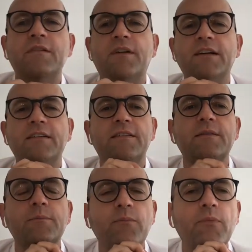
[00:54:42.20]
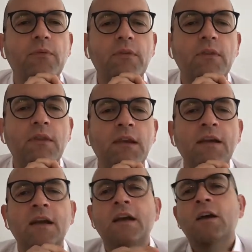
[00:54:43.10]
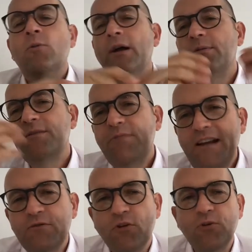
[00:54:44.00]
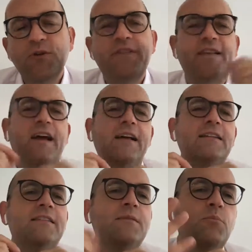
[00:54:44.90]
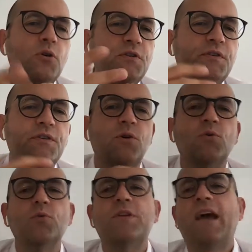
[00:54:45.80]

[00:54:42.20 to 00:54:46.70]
device. Well, with railroads and the Morse code